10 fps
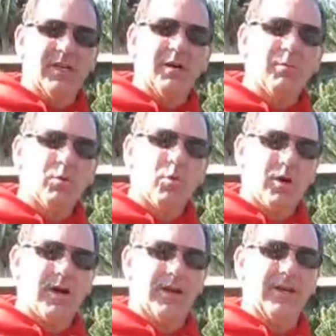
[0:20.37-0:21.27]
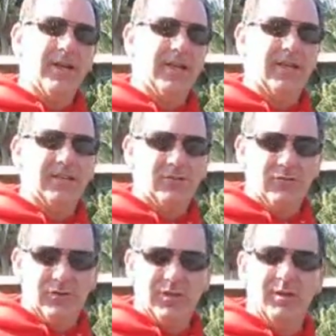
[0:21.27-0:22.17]
Number one, it is
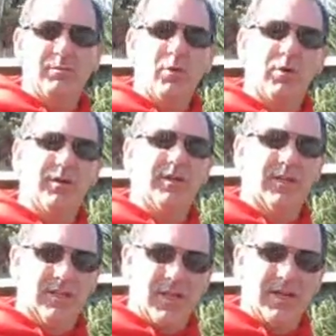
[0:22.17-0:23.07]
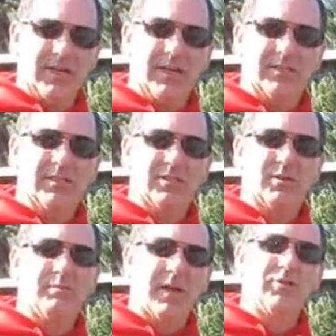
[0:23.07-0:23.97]
really important in a lot of cases
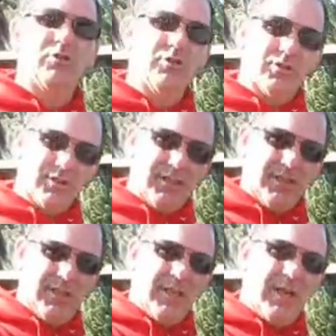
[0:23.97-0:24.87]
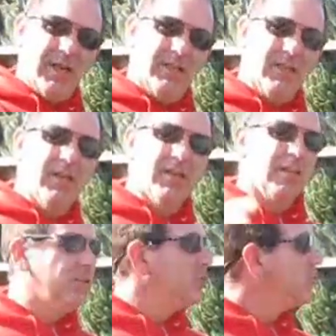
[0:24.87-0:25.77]
to measure your ceiling height.
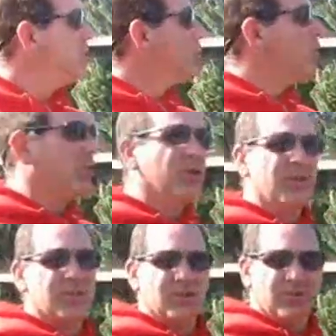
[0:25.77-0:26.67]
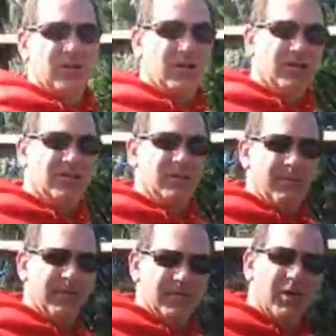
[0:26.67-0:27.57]
These trees won't look so tall. This is a
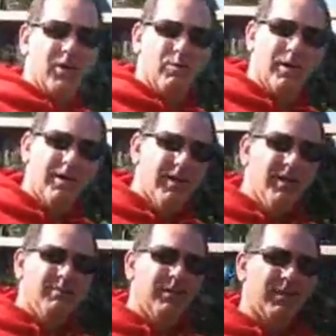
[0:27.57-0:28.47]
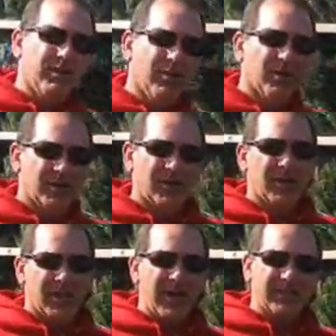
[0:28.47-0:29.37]
big tall one, but they'll look
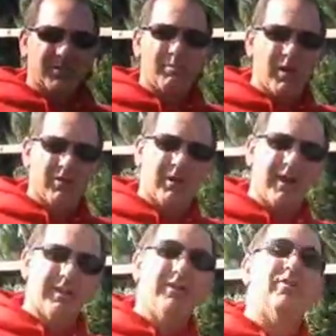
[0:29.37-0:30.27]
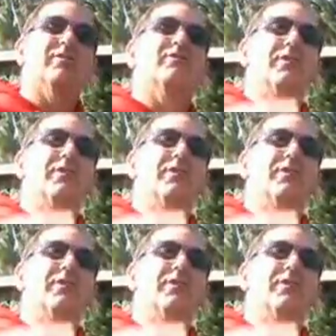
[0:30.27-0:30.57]
a lot smaller out here in the